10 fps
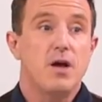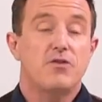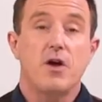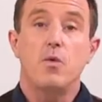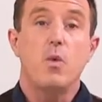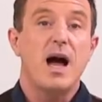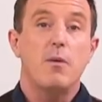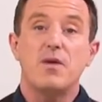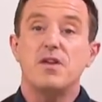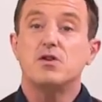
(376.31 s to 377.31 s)
So uh,
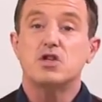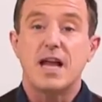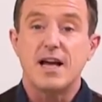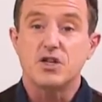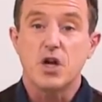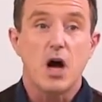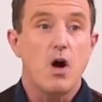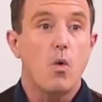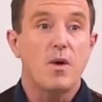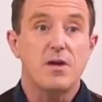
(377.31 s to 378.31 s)
whether you just let us
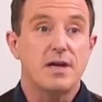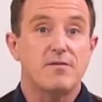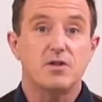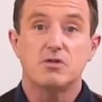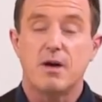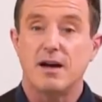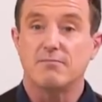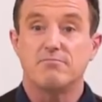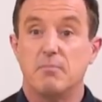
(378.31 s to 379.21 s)
know, or whether you give us uh,